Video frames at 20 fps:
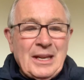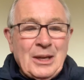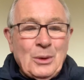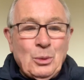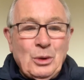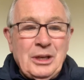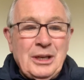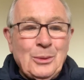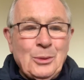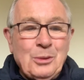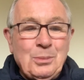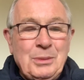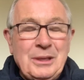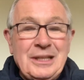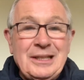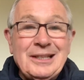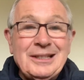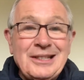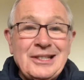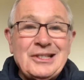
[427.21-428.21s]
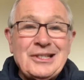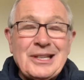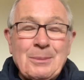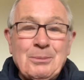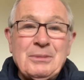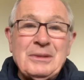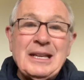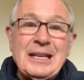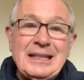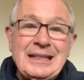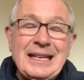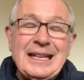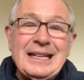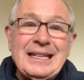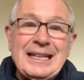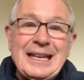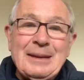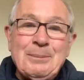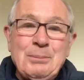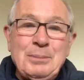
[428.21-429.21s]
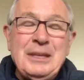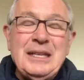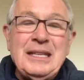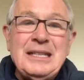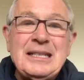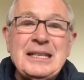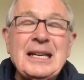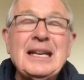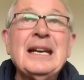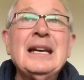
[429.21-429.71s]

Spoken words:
When they were beaten on the 7th day, they beat